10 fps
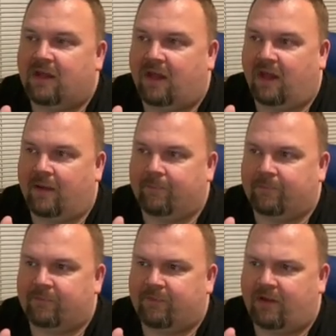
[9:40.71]

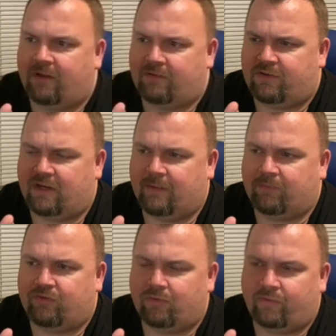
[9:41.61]
to name
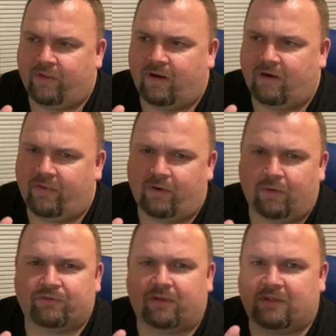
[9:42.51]
two there, and then
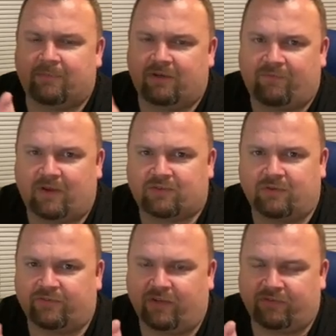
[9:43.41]
also like the manufacturer
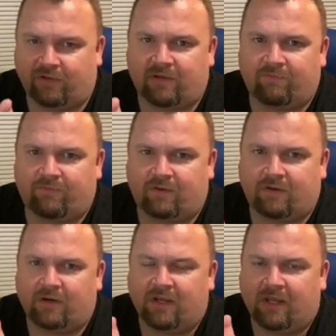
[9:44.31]
sites looking
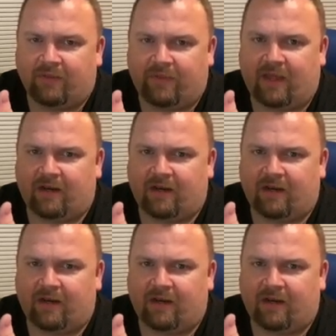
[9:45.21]
for that.